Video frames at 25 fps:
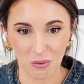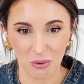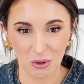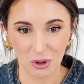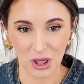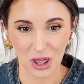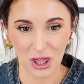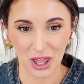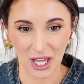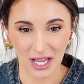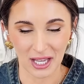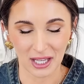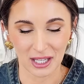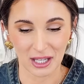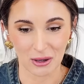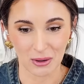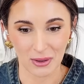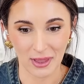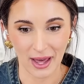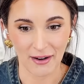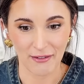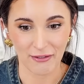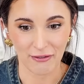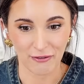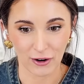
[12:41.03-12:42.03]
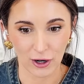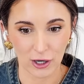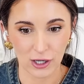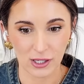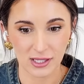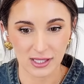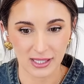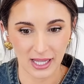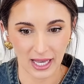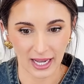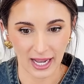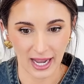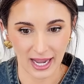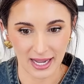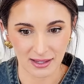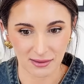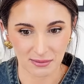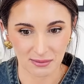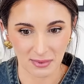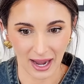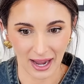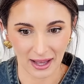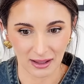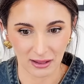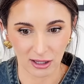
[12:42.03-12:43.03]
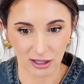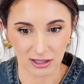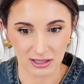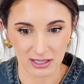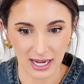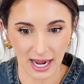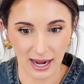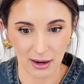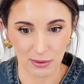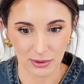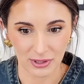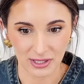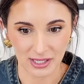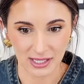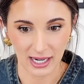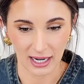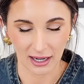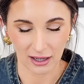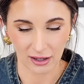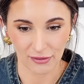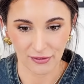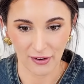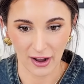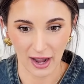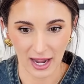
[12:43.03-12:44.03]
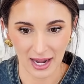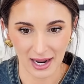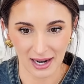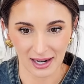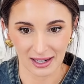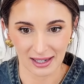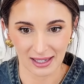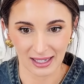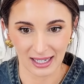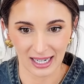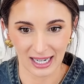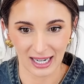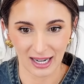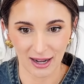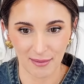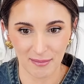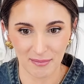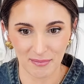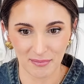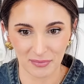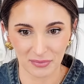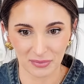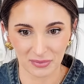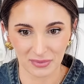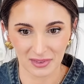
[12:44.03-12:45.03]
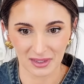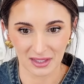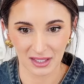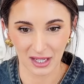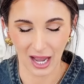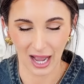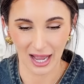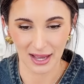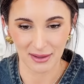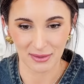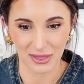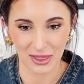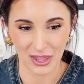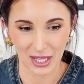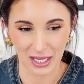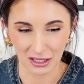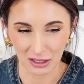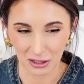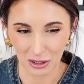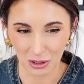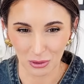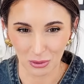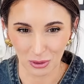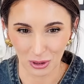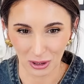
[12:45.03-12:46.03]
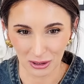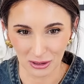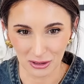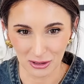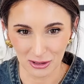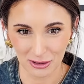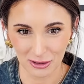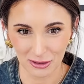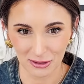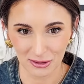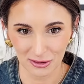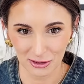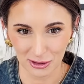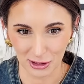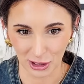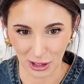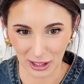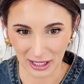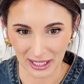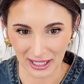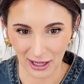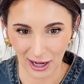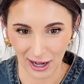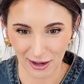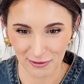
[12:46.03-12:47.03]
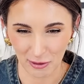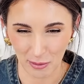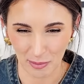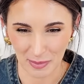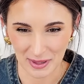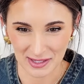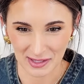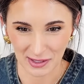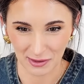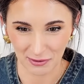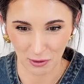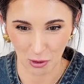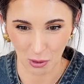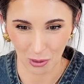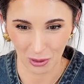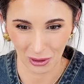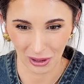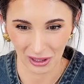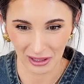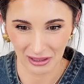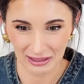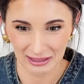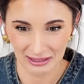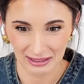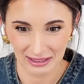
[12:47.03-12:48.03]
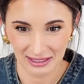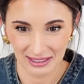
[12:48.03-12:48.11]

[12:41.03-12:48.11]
Well, thank you. That first thing I looked at was terrifying. I think you were jerking off a piece of corn.